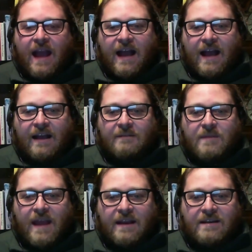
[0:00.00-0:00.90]
Um,
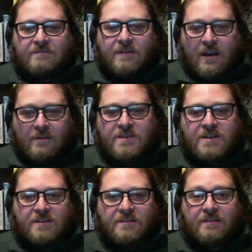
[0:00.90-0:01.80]
and we hope
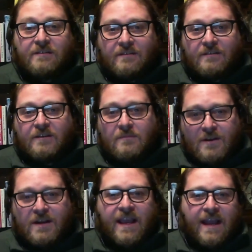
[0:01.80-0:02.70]
to
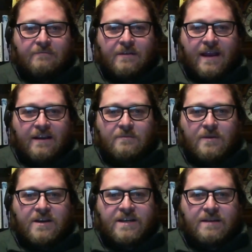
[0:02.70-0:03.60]
communicate with our
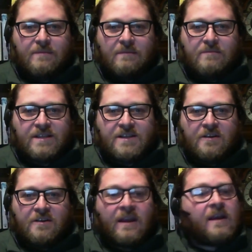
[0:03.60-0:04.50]
community members
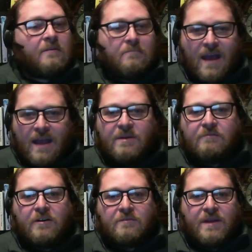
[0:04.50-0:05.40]
who maybe
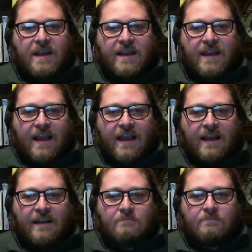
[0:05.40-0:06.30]
won't be
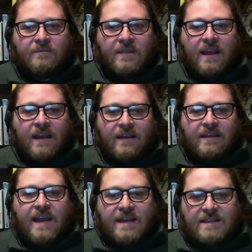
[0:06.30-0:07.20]
um,
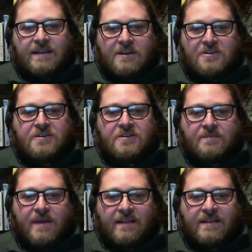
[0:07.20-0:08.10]
getting the news
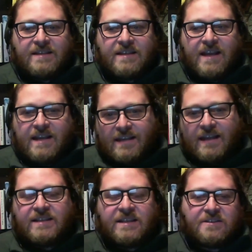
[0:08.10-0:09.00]
about this and getting
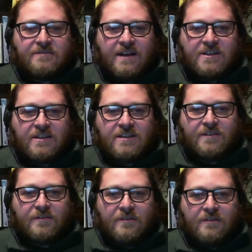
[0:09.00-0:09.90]
these instructions
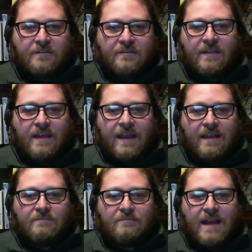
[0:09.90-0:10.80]
through
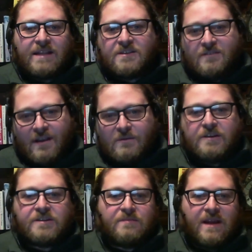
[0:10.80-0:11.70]
the mainstream
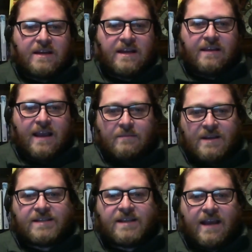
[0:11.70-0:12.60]
news media, the
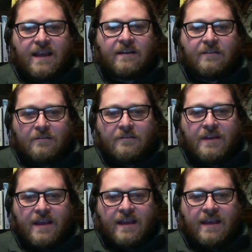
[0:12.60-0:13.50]
ABC or
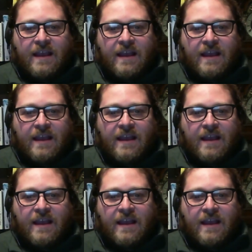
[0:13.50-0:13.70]
the